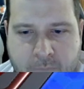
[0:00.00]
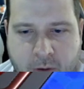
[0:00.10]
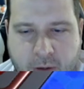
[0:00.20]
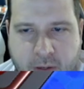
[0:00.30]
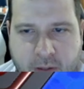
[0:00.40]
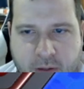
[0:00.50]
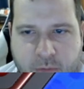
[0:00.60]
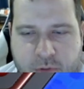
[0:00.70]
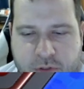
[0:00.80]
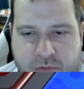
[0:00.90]
Alright, I think
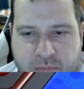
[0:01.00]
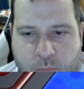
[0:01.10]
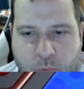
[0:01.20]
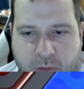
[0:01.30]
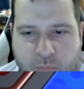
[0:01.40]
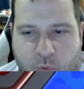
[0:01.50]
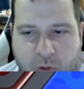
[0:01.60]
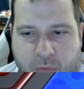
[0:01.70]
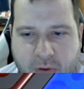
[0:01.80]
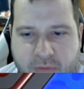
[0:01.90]
we give away
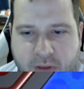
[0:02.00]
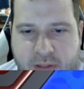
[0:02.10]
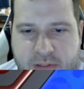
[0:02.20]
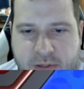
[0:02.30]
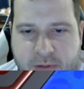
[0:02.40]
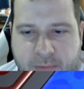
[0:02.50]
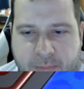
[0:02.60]
that we have the hands here.